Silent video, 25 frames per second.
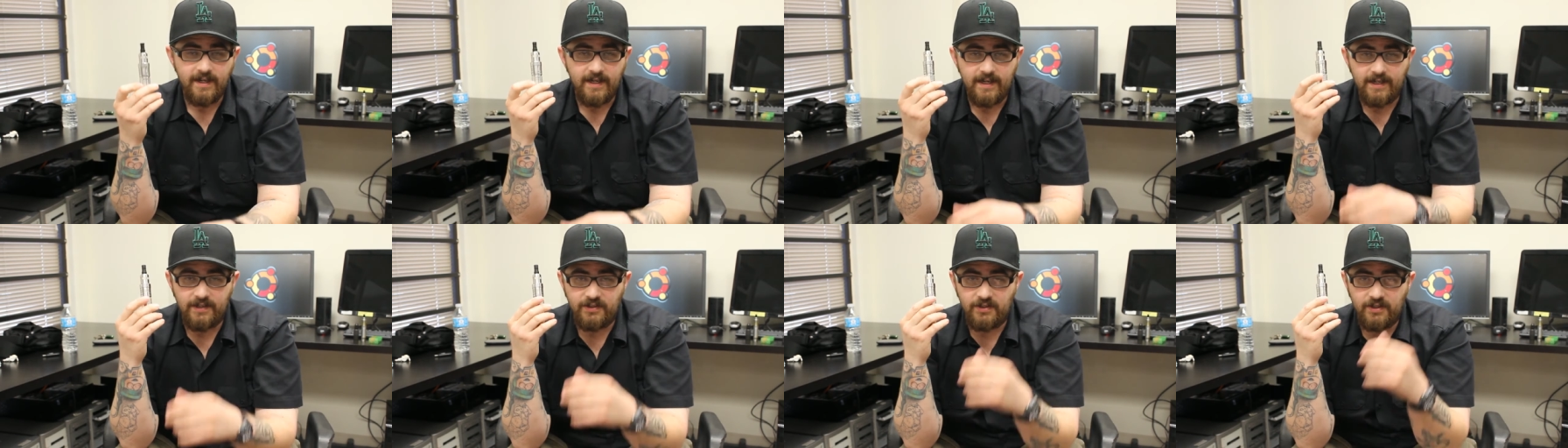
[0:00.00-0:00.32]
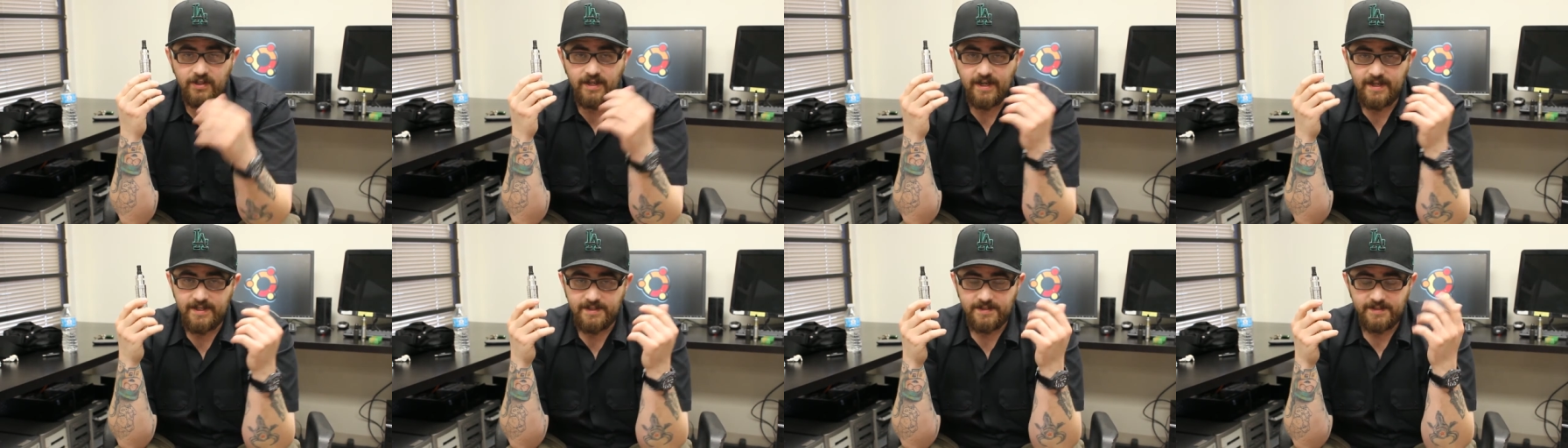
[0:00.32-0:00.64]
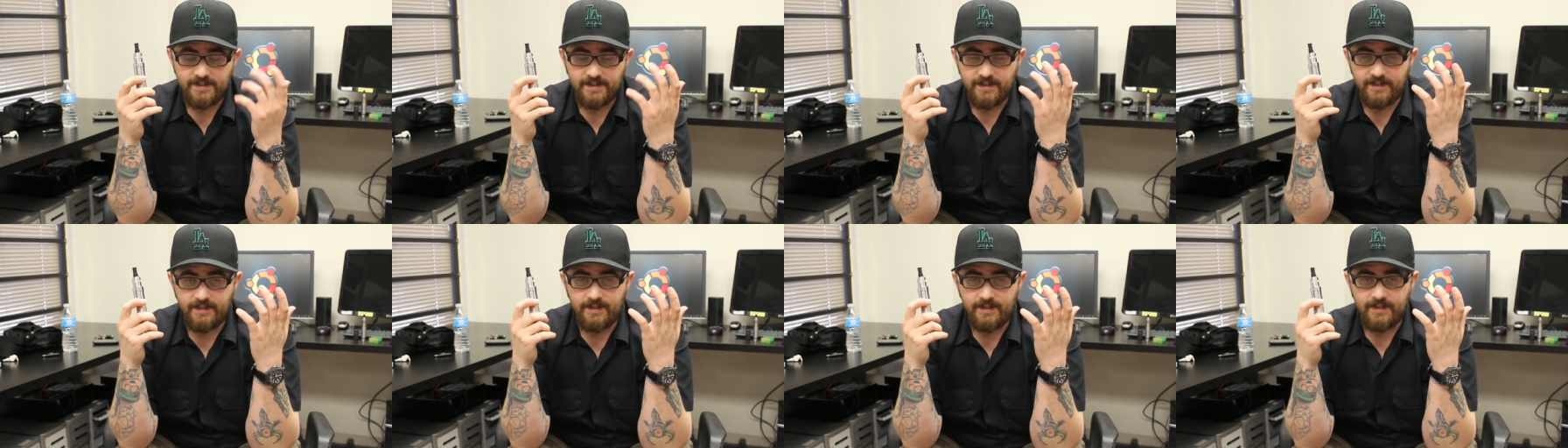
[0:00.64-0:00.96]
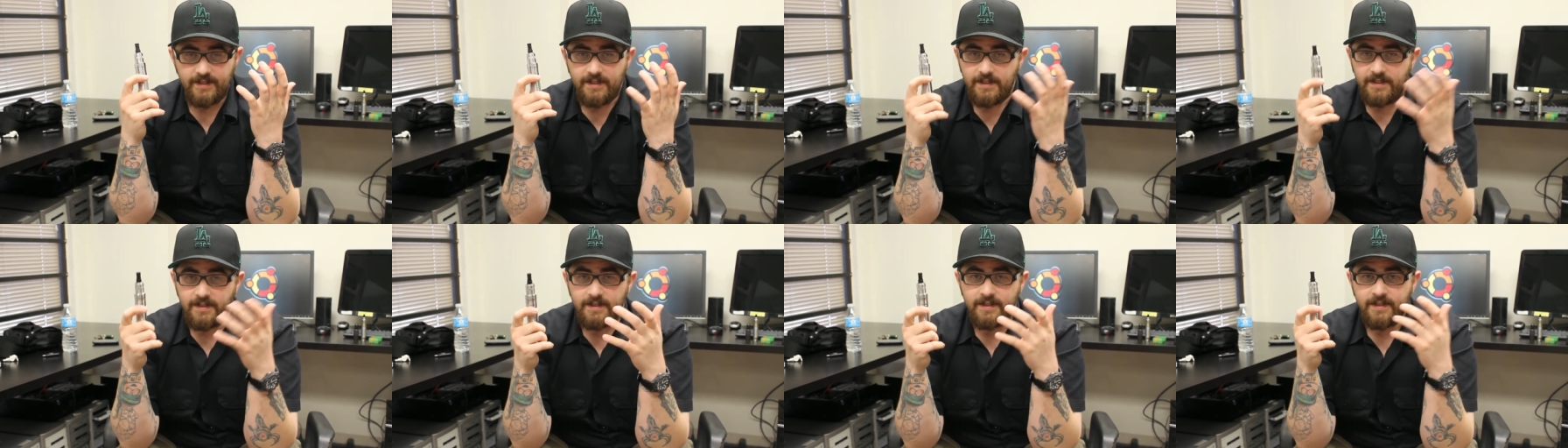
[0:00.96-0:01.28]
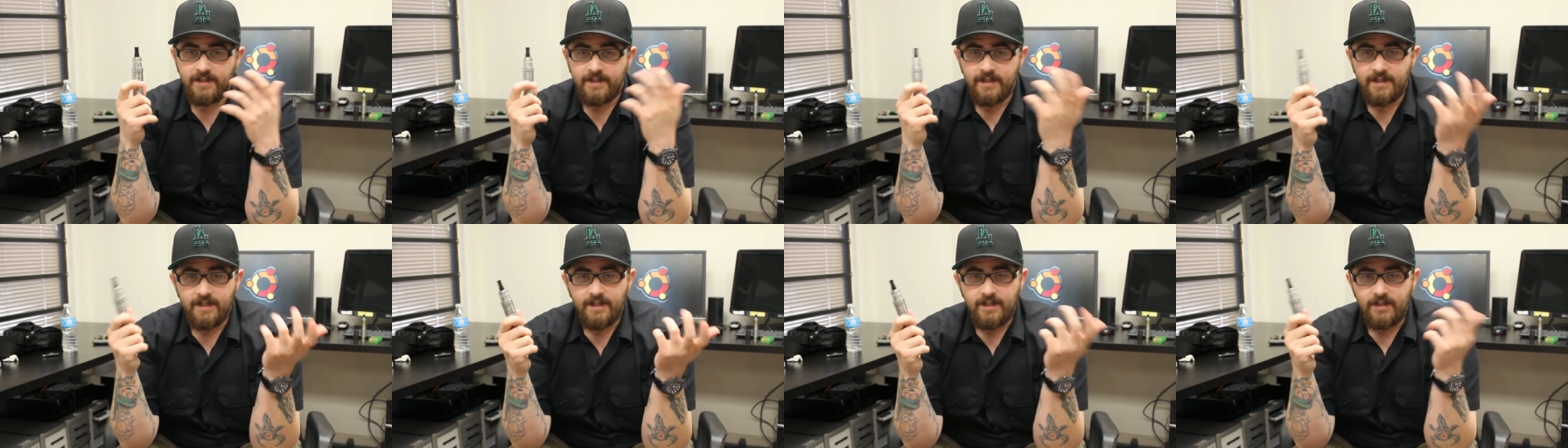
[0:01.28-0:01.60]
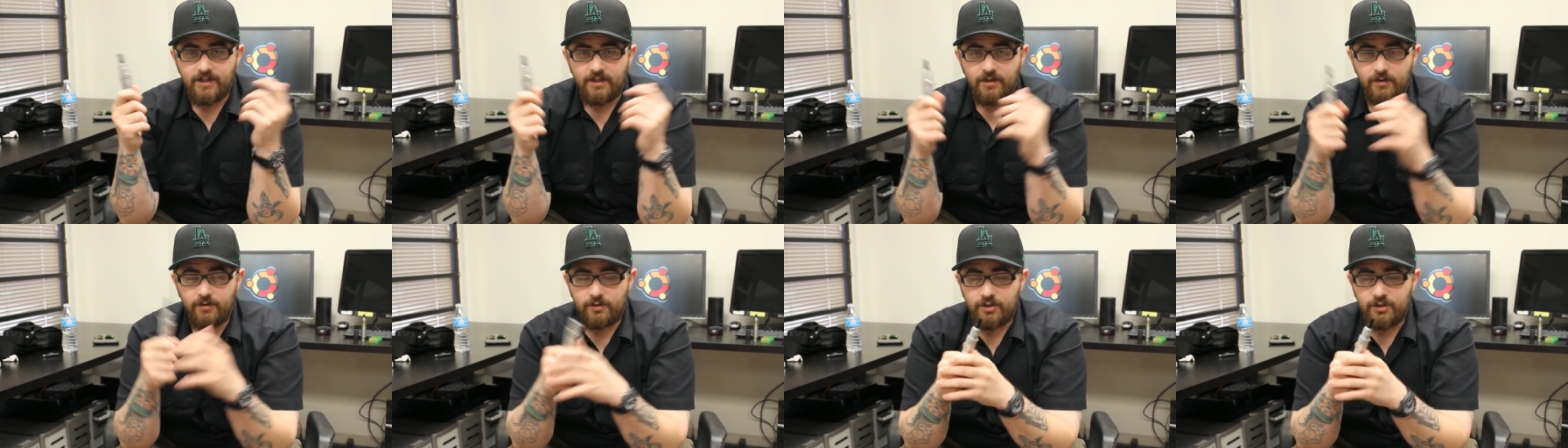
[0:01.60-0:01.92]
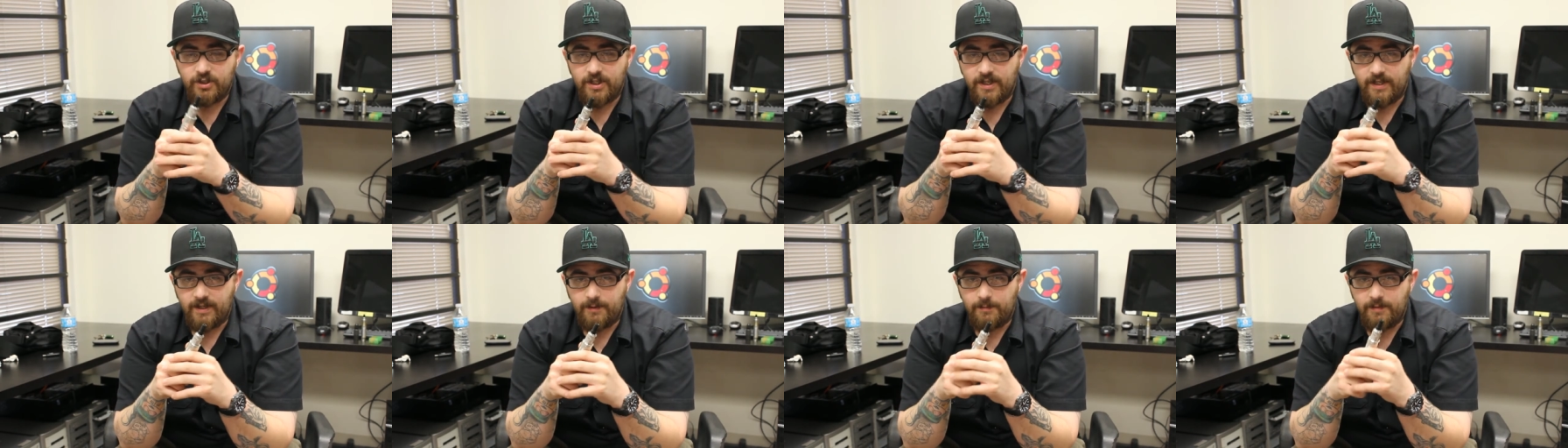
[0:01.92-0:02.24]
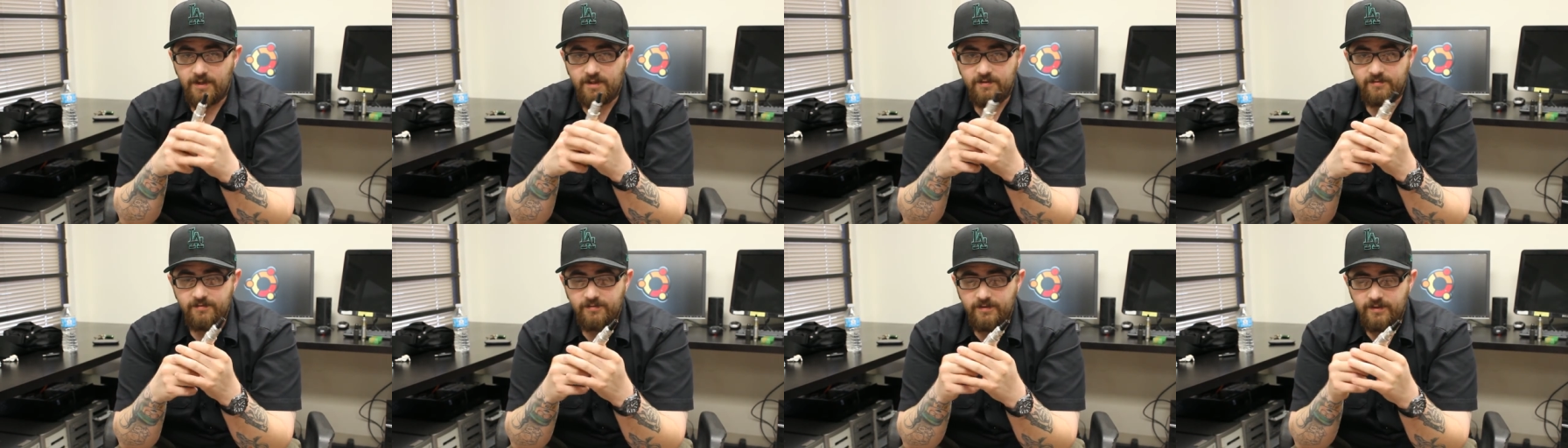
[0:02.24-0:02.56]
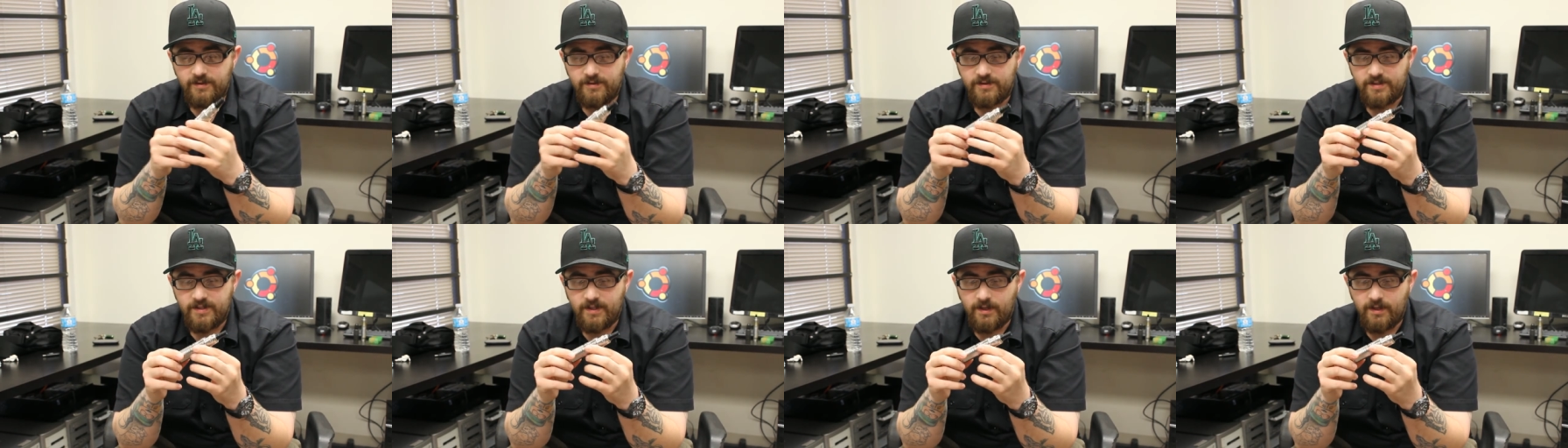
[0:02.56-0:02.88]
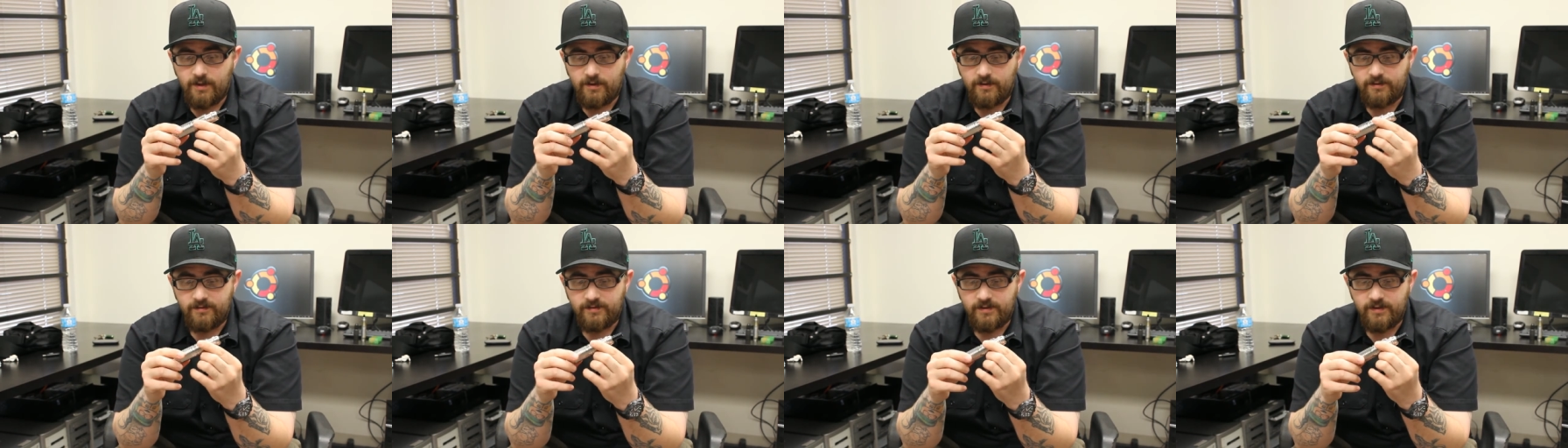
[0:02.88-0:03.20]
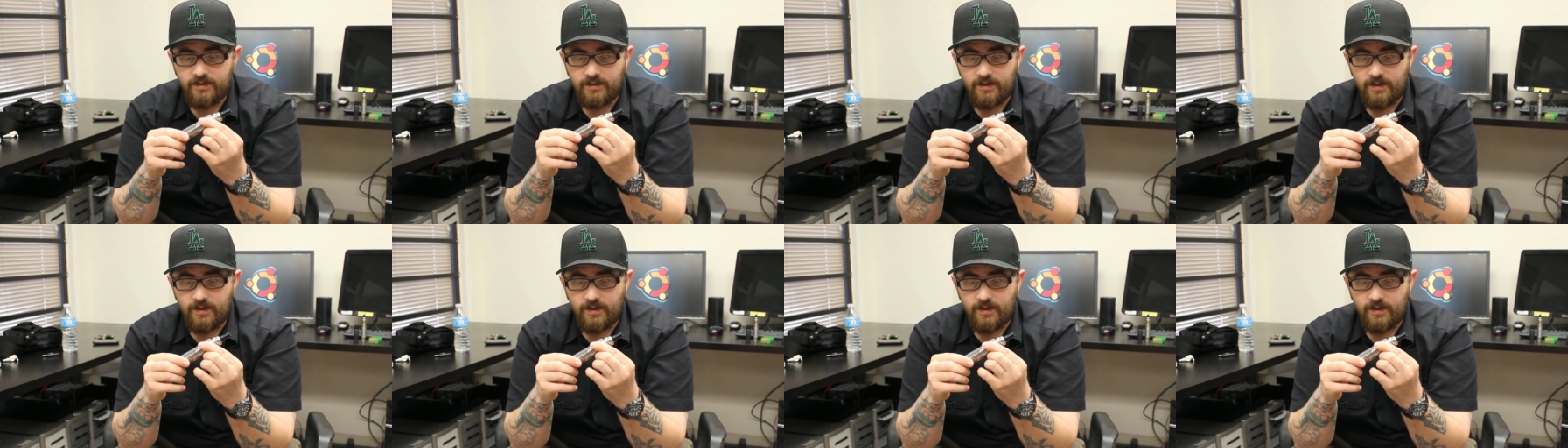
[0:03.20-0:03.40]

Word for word: and you guys can uh, go check them out for yourselves.